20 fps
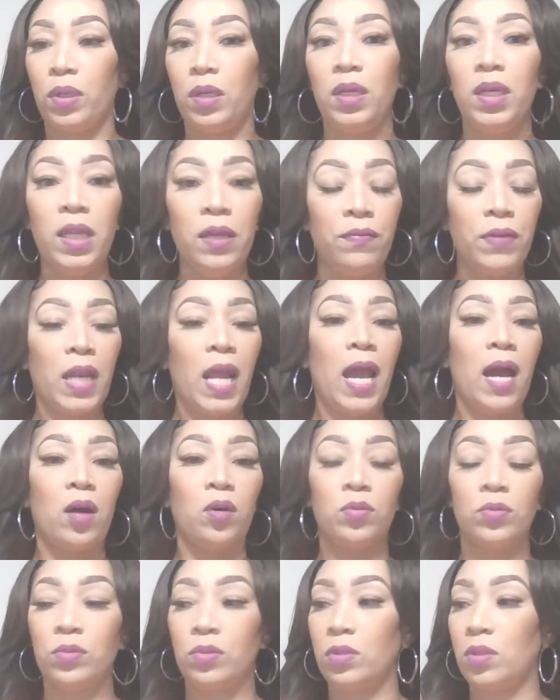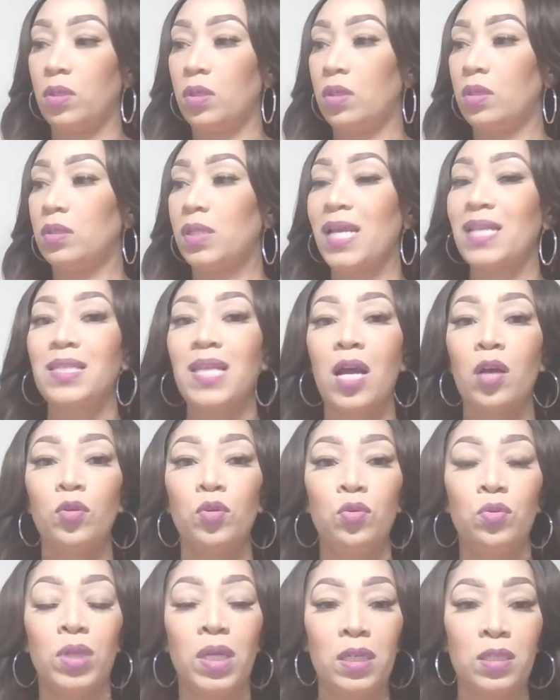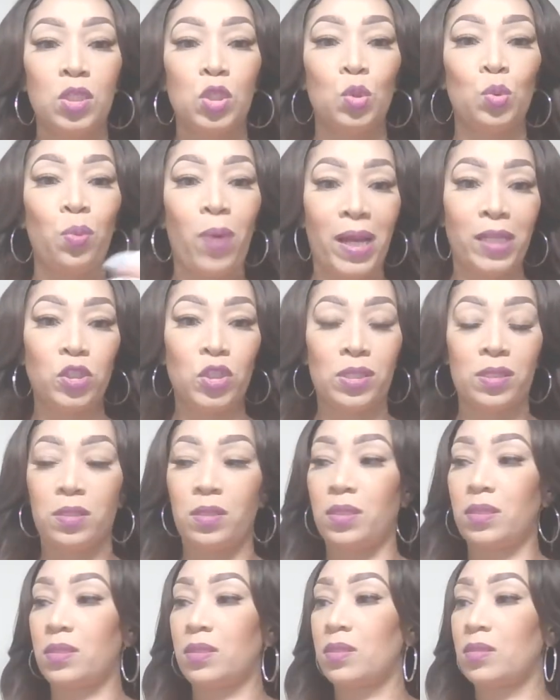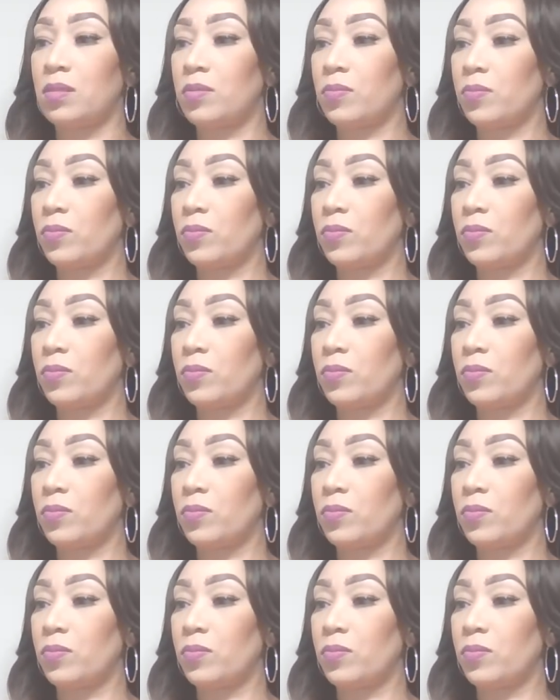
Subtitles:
Live it out. That's how you get to righteousness.